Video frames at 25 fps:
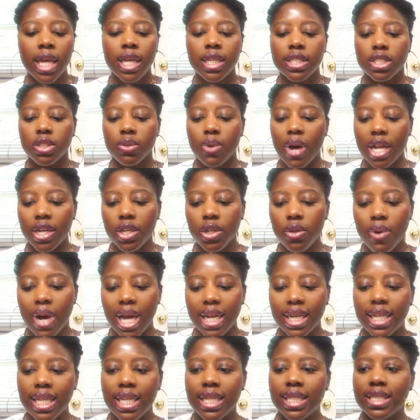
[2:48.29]
So I knew
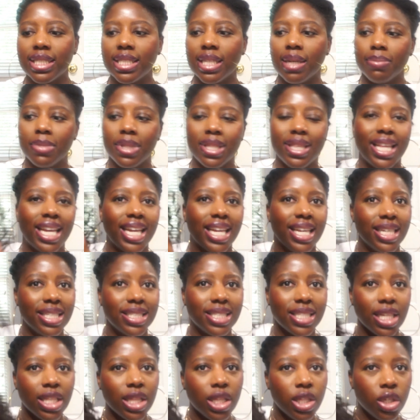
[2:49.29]
I needed something that
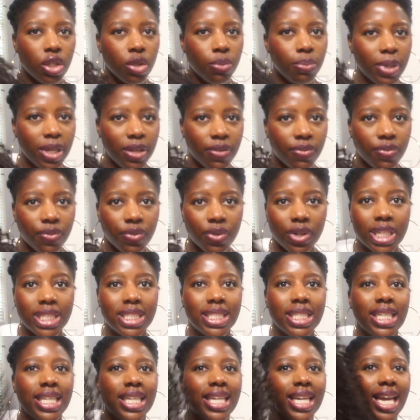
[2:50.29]
gets a little bit
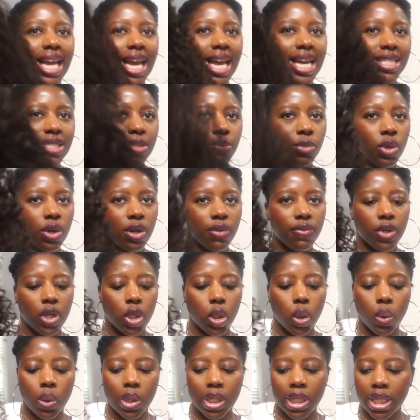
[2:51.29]
frizzy. It has more of a
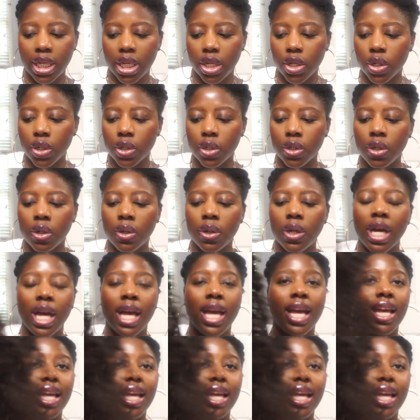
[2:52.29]
coily curl.